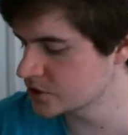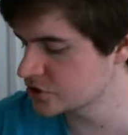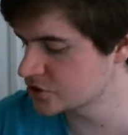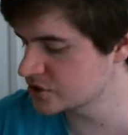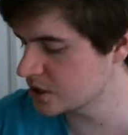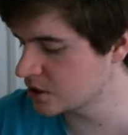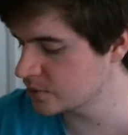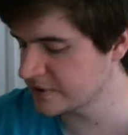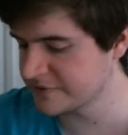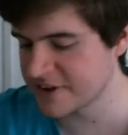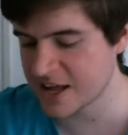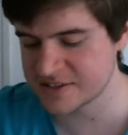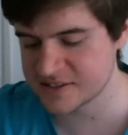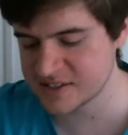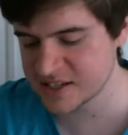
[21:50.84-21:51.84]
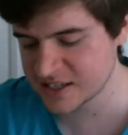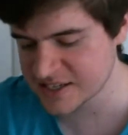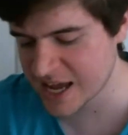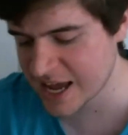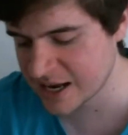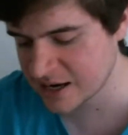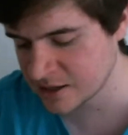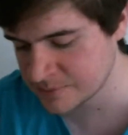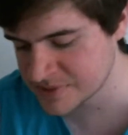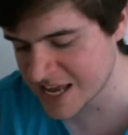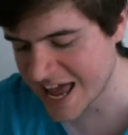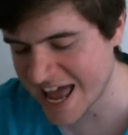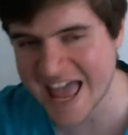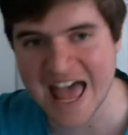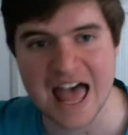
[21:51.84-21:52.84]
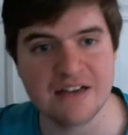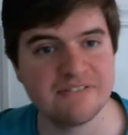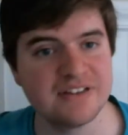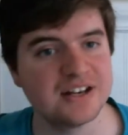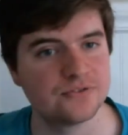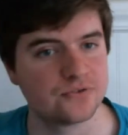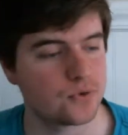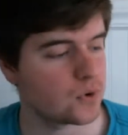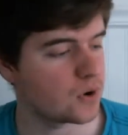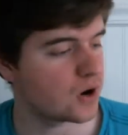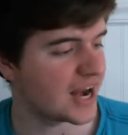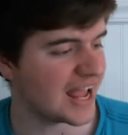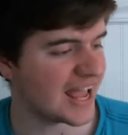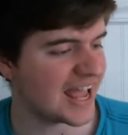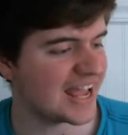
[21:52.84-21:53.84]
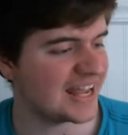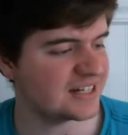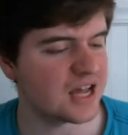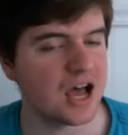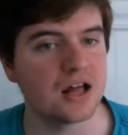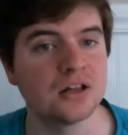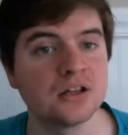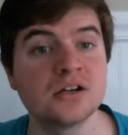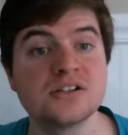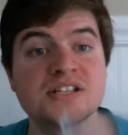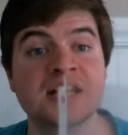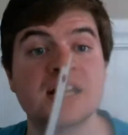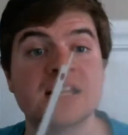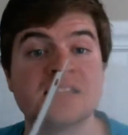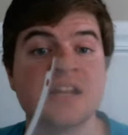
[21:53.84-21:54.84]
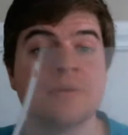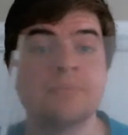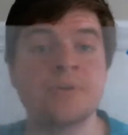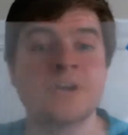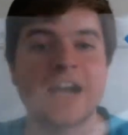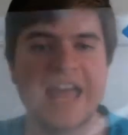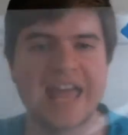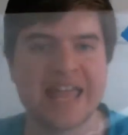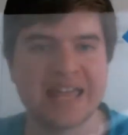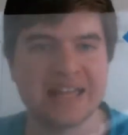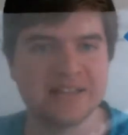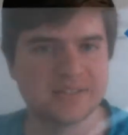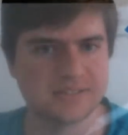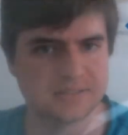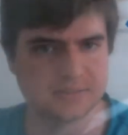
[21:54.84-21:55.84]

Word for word: So we've got six items. I have it for $8 and it's number eight.